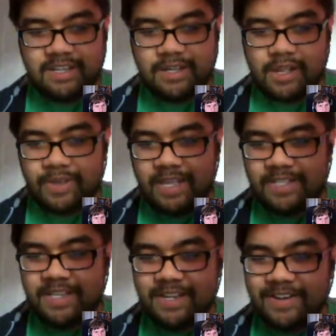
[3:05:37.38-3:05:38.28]
oh, we get to
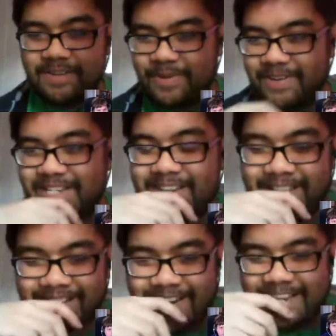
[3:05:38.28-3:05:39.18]
see another person
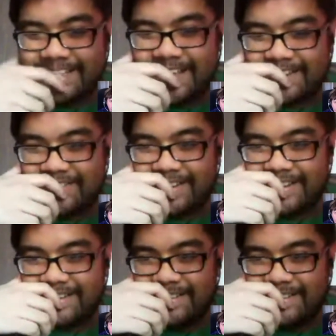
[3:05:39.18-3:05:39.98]
take on Alexandra.